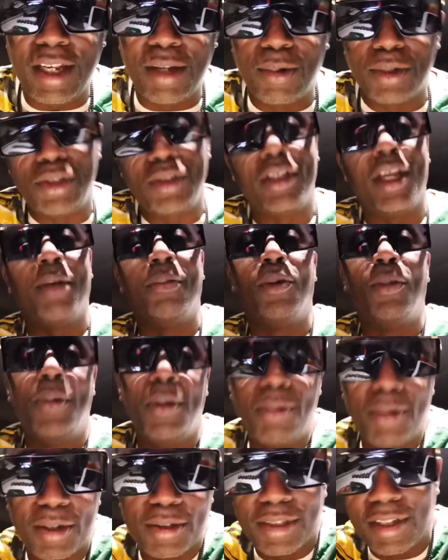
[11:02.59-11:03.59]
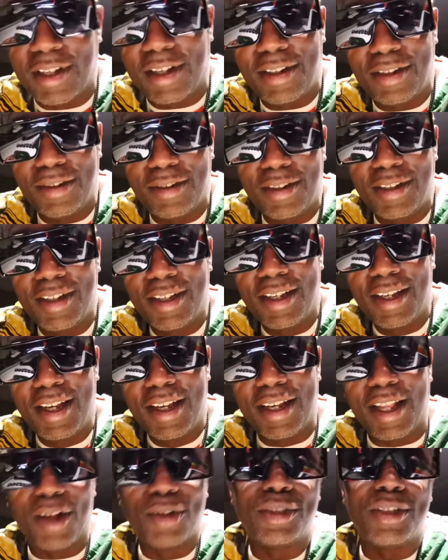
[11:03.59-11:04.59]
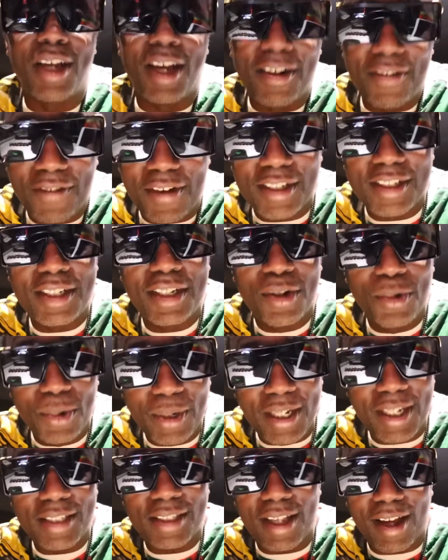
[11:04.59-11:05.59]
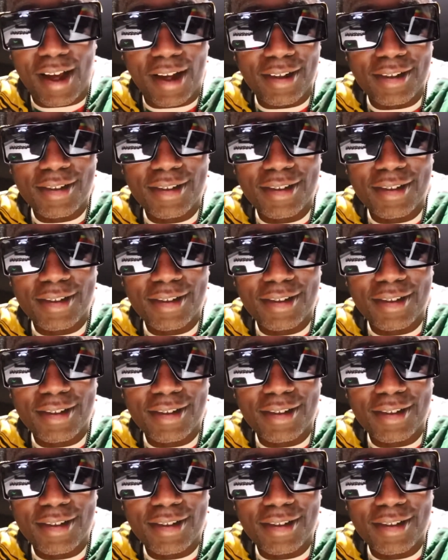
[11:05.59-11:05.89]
What you think more people going to start doing? They're going to start investing in the weed stock.